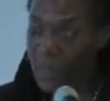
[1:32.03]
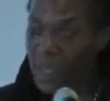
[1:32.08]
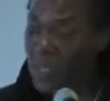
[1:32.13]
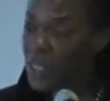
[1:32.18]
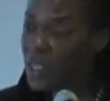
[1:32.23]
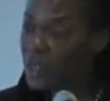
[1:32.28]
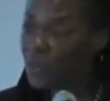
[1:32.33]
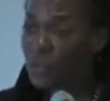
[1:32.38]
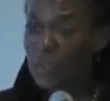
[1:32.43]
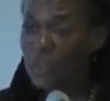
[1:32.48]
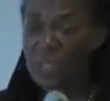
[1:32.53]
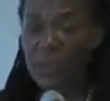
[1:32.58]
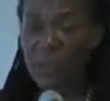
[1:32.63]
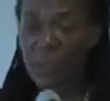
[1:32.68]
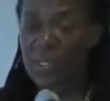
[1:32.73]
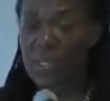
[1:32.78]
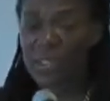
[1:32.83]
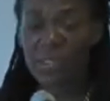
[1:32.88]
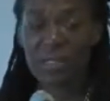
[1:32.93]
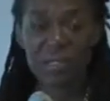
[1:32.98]
And it really
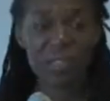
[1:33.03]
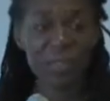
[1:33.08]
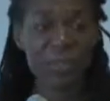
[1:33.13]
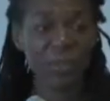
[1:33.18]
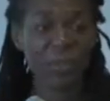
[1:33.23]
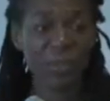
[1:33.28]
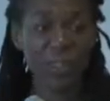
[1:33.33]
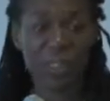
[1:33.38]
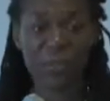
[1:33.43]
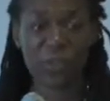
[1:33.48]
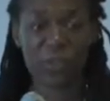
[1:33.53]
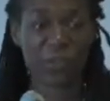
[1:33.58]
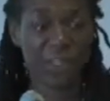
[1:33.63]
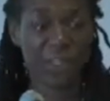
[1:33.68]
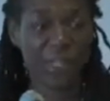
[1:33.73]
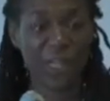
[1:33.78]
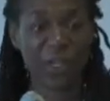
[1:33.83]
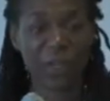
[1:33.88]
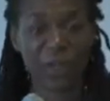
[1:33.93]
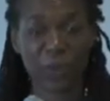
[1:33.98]
wasn't until years
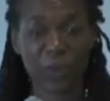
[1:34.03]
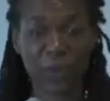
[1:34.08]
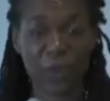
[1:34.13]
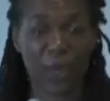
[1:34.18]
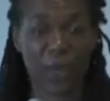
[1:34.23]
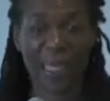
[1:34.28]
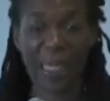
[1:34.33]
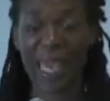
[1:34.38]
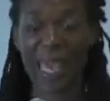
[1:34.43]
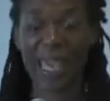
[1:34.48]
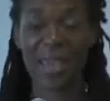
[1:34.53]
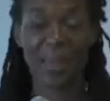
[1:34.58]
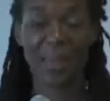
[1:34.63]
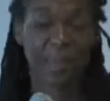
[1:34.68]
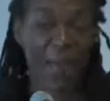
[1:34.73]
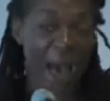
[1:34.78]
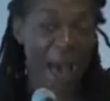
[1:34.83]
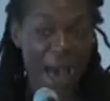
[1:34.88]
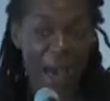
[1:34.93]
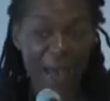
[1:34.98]
later where I came
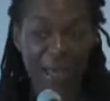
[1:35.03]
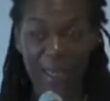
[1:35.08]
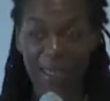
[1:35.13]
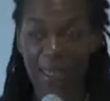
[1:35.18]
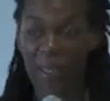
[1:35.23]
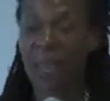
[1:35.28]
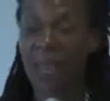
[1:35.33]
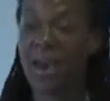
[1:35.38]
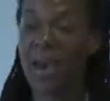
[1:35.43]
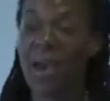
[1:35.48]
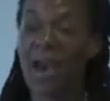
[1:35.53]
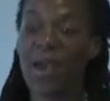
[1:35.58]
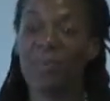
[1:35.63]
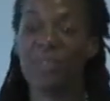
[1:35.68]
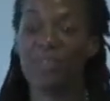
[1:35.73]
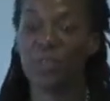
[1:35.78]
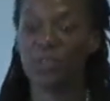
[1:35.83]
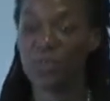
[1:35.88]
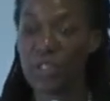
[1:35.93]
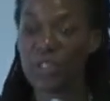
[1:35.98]
back. I
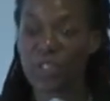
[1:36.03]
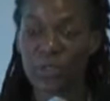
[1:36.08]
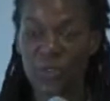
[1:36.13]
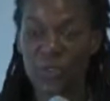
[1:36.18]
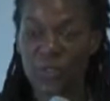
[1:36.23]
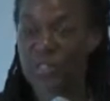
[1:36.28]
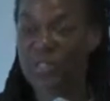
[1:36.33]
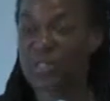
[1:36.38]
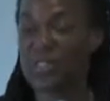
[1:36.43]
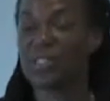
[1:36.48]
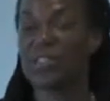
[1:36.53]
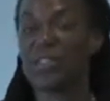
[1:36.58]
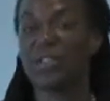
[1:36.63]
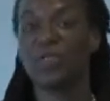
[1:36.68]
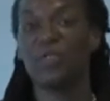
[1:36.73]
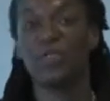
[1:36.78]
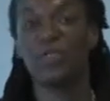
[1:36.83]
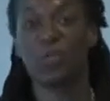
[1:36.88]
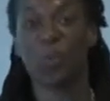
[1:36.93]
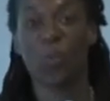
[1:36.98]
was a research
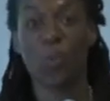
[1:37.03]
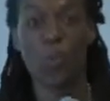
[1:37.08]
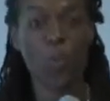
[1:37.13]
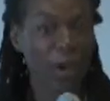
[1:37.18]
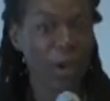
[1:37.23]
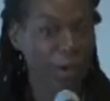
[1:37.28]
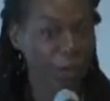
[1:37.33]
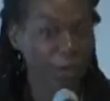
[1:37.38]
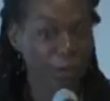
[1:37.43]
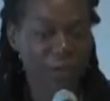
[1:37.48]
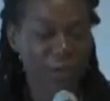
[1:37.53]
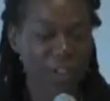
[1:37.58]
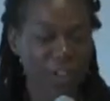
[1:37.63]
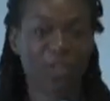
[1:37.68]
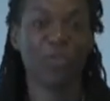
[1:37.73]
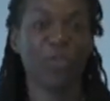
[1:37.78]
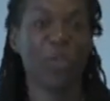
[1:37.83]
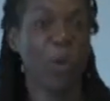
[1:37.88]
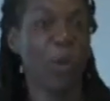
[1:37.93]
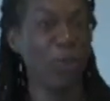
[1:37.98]
assistant for this one
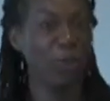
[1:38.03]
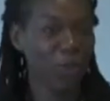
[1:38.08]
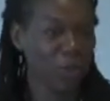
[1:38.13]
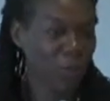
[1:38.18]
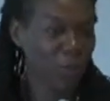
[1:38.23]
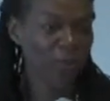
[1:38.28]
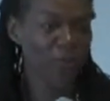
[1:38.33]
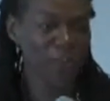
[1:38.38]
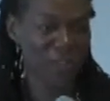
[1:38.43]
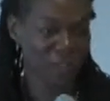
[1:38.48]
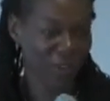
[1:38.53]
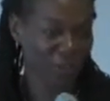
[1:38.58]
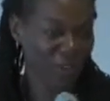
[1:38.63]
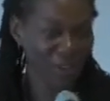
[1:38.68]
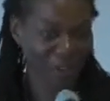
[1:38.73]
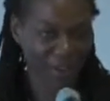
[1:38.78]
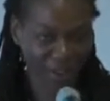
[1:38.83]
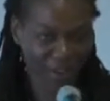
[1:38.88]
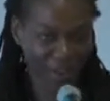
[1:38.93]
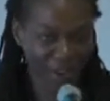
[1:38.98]
professor, the only professor that
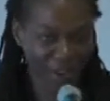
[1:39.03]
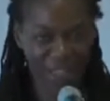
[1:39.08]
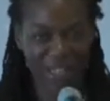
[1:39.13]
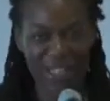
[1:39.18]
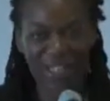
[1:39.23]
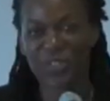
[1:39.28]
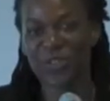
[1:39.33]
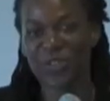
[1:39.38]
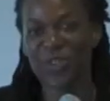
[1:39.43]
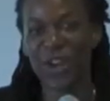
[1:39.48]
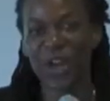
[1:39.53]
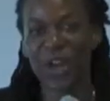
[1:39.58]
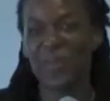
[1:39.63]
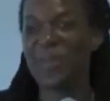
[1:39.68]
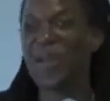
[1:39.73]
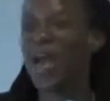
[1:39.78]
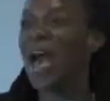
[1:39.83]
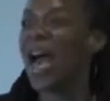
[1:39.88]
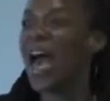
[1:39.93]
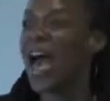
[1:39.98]
I got A's from.
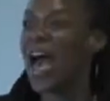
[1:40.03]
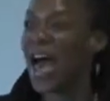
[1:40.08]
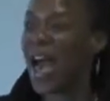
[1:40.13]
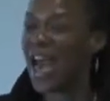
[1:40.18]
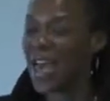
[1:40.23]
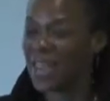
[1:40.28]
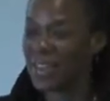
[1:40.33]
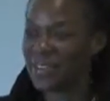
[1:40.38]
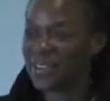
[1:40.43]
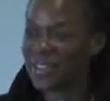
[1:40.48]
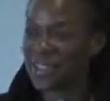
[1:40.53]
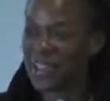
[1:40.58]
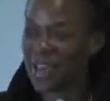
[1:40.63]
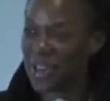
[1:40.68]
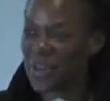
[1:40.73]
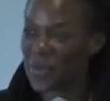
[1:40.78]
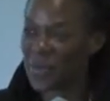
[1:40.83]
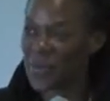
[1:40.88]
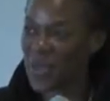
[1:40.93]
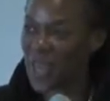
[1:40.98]
And,
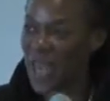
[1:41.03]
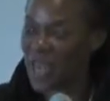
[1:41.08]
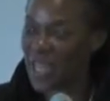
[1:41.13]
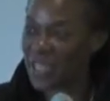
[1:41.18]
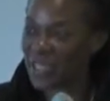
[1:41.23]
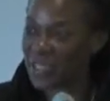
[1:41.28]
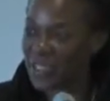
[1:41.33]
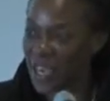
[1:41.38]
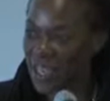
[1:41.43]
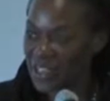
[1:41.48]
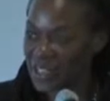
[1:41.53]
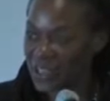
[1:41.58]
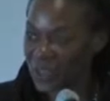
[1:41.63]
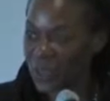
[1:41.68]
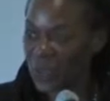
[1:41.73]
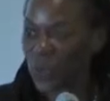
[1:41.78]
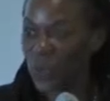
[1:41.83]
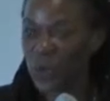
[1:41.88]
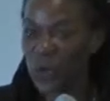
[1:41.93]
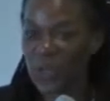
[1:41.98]
um, and I, I
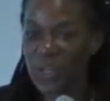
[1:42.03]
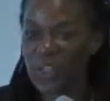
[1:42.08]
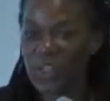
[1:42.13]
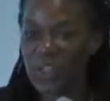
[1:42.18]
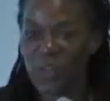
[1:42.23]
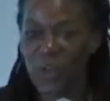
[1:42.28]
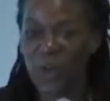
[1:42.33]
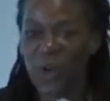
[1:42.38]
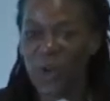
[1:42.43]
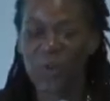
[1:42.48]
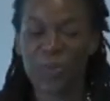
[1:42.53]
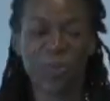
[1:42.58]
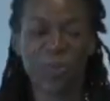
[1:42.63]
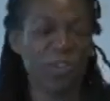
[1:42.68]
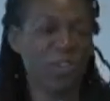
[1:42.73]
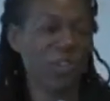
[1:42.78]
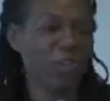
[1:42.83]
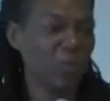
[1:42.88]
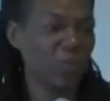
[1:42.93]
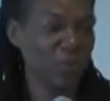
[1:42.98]
started working for her
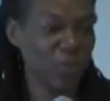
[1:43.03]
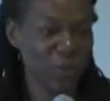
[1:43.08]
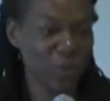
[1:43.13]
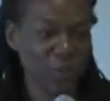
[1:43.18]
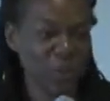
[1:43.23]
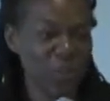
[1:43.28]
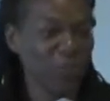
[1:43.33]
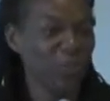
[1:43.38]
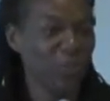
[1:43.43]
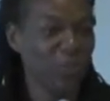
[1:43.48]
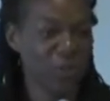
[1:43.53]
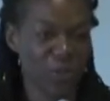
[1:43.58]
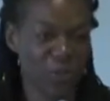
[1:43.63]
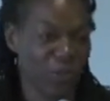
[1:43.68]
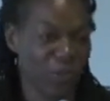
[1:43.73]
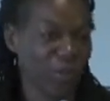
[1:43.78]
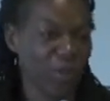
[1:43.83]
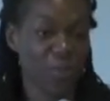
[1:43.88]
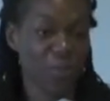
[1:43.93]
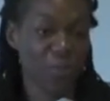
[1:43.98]
because she was doing some
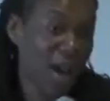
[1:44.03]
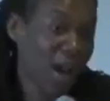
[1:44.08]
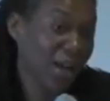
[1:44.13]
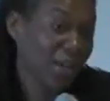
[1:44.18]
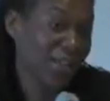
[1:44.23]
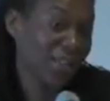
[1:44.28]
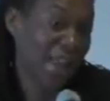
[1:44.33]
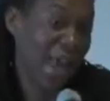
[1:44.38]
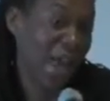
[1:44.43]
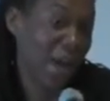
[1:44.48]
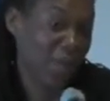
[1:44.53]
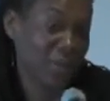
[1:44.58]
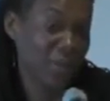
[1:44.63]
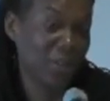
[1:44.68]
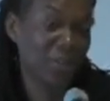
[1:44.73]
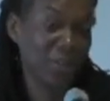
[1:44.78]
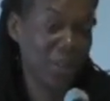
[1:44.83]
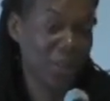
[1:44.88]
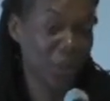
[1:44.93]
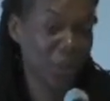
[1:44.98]
research in the Bronx, and I happened
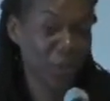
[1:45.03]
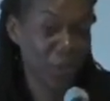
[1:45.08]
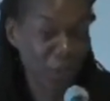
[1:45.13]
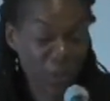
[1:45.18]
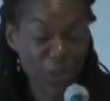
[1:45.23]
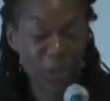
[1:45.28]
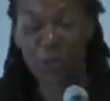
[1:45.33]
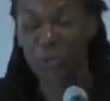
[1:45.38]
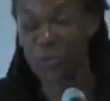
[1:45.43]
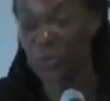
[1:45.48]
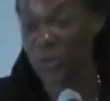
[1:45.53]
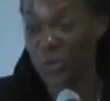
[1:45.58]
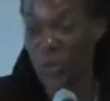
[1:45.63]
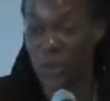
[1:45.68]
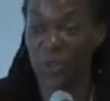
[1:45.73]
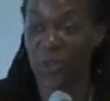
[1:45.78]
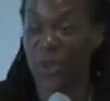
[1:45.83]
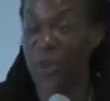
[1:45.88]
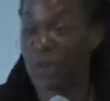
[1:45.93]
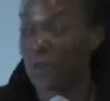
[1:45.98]
to be good with children,
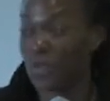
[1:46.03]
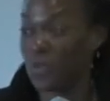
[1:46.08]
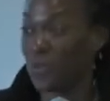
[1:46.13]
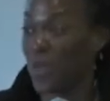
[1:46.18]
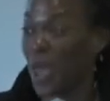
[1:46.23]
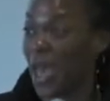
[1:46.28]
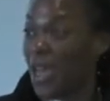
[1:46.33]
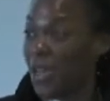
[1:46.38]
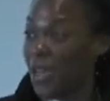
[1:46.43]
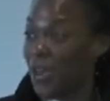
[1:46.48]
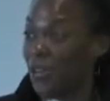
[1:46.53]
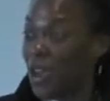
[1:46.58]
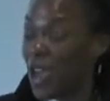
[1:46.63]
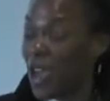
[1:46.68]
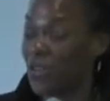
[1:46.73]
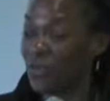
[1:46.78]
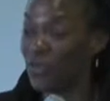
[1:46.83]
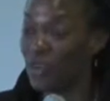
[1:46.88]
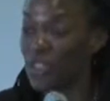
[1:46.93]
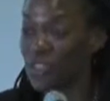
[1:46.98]
although I was bad at,
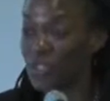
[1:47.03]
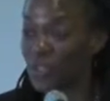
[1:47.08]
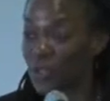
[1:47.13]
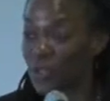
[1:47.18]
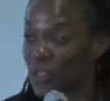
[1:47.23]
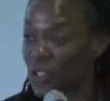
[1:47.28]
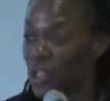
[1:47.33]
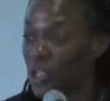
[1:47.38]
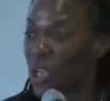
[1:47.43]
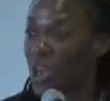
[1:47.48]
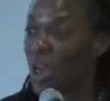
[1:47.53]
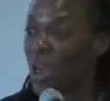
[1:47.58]
at research.